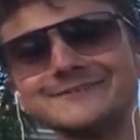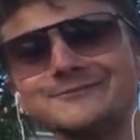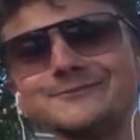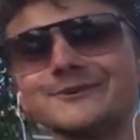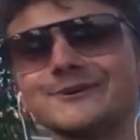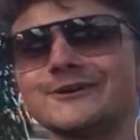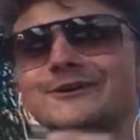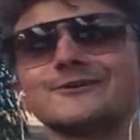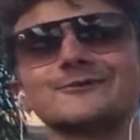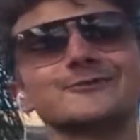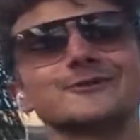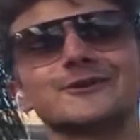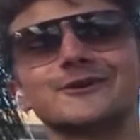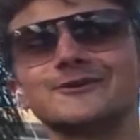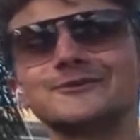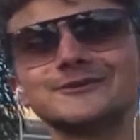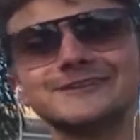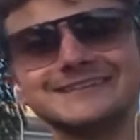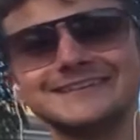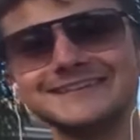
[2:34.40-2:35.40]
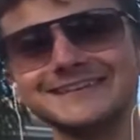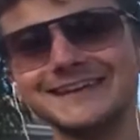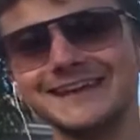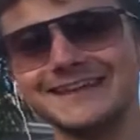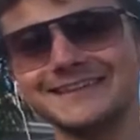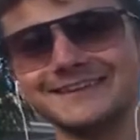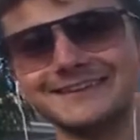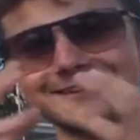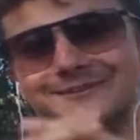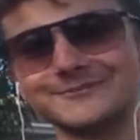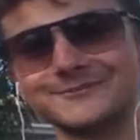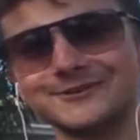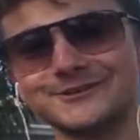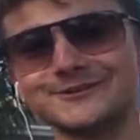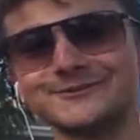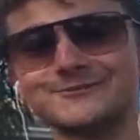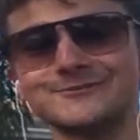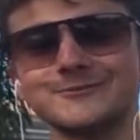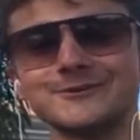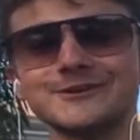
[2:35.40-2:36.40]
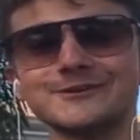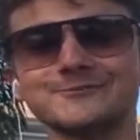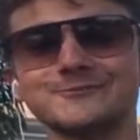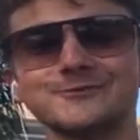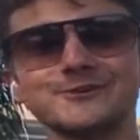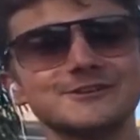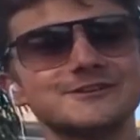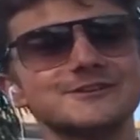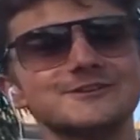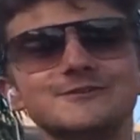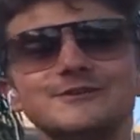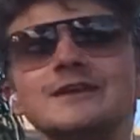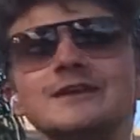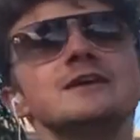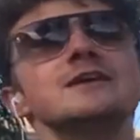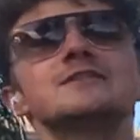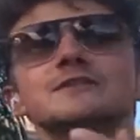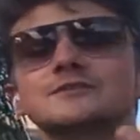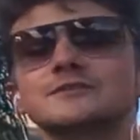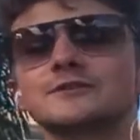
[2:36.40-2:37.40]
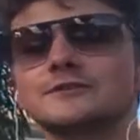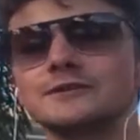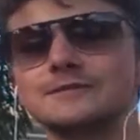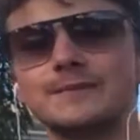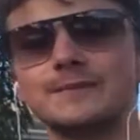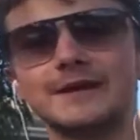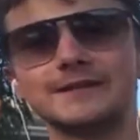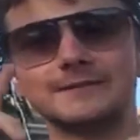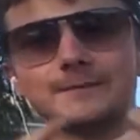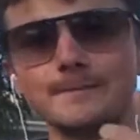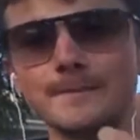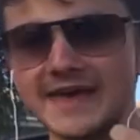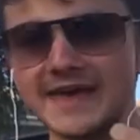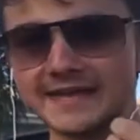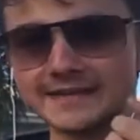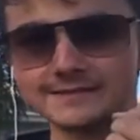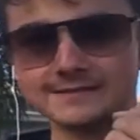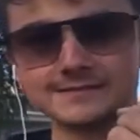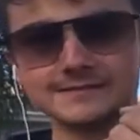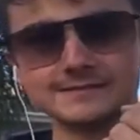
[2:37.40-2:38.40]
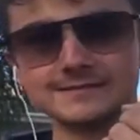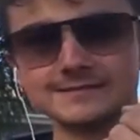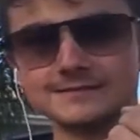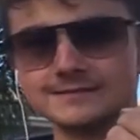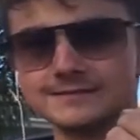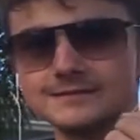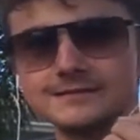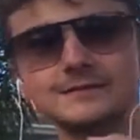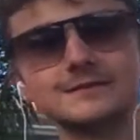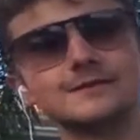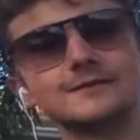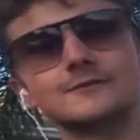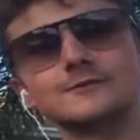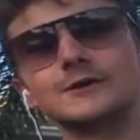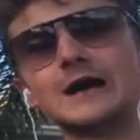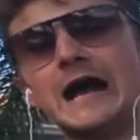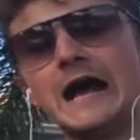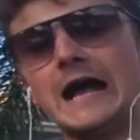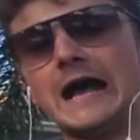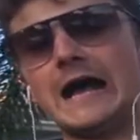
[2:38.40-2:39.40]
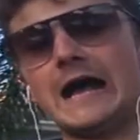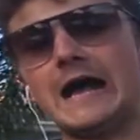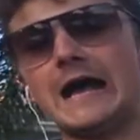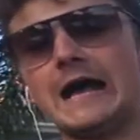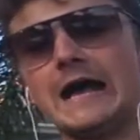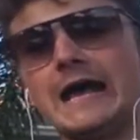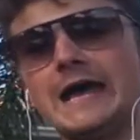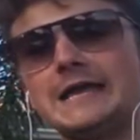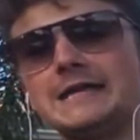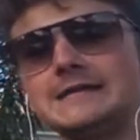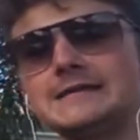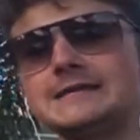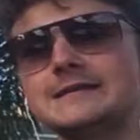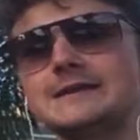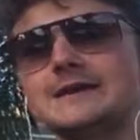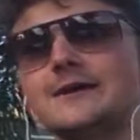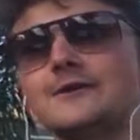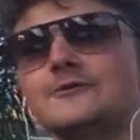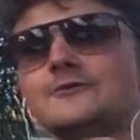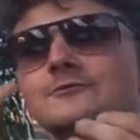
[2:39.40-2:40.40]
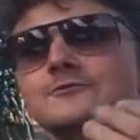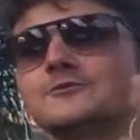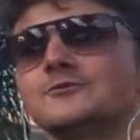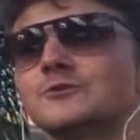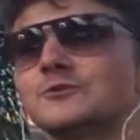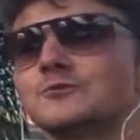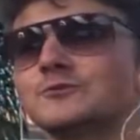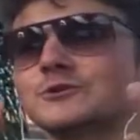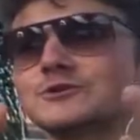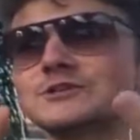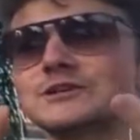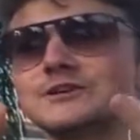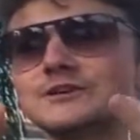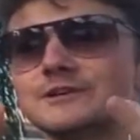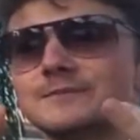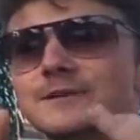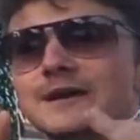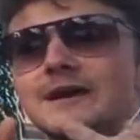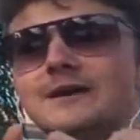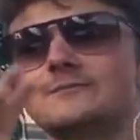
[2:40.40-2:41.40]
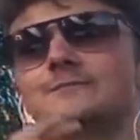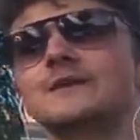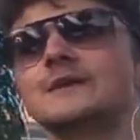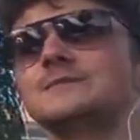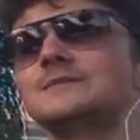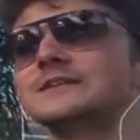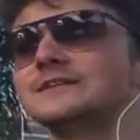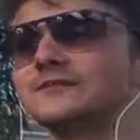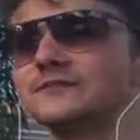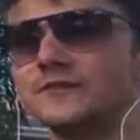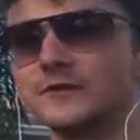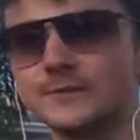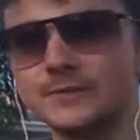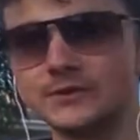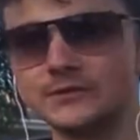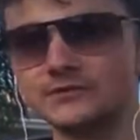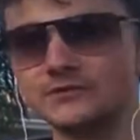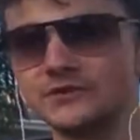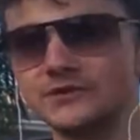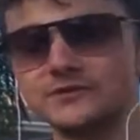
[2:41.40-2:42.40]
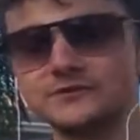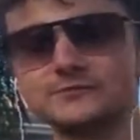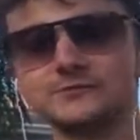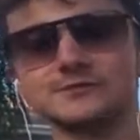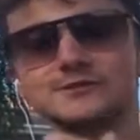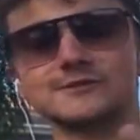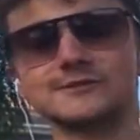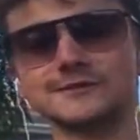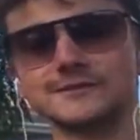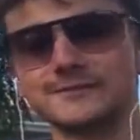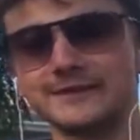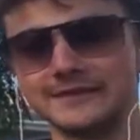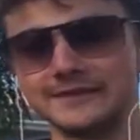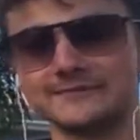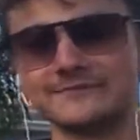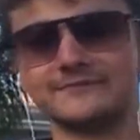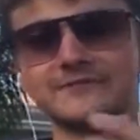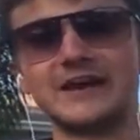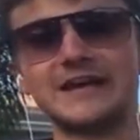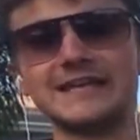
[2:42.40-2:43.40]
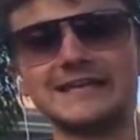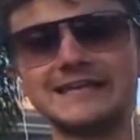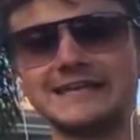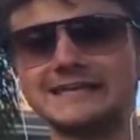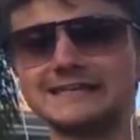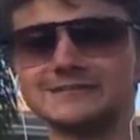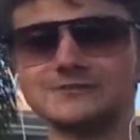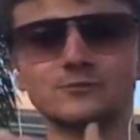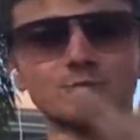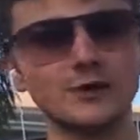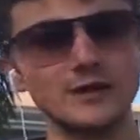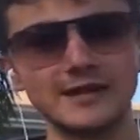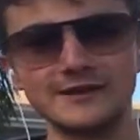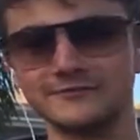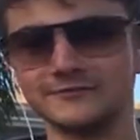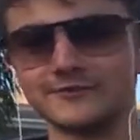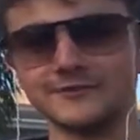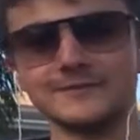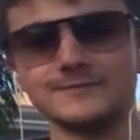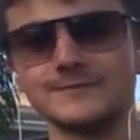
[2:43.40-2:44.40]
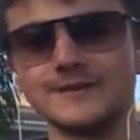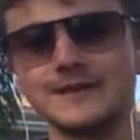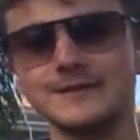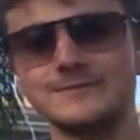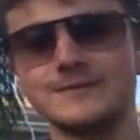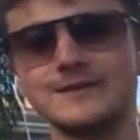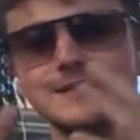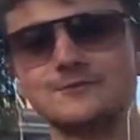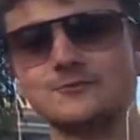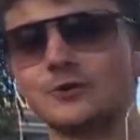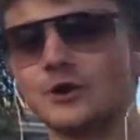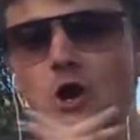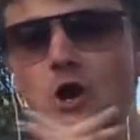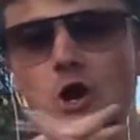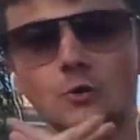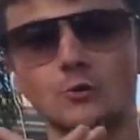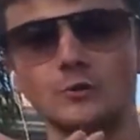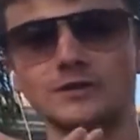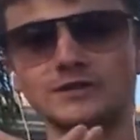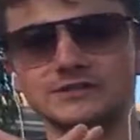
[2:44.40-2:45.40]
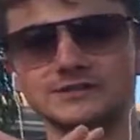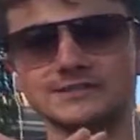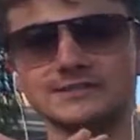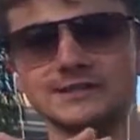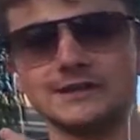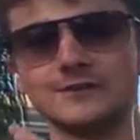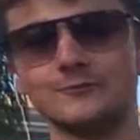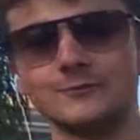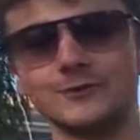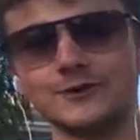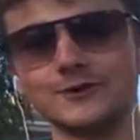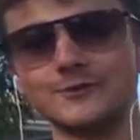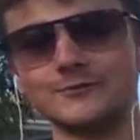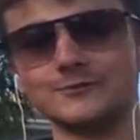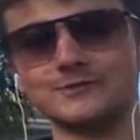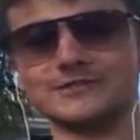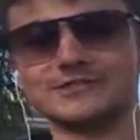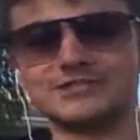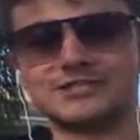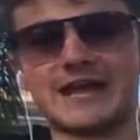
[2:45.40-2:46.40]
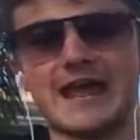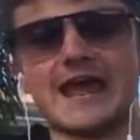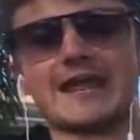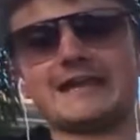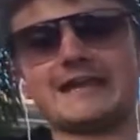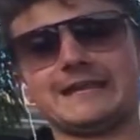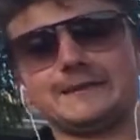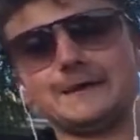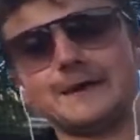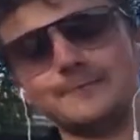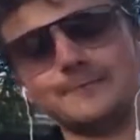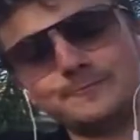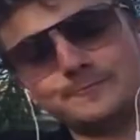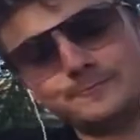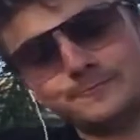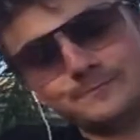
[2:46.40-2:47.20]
We're always together. We're either talking about the Mets, or we're talking about maybe it's football season. We're talking about the Vikings. Whatever it may be, we're always chatting it up.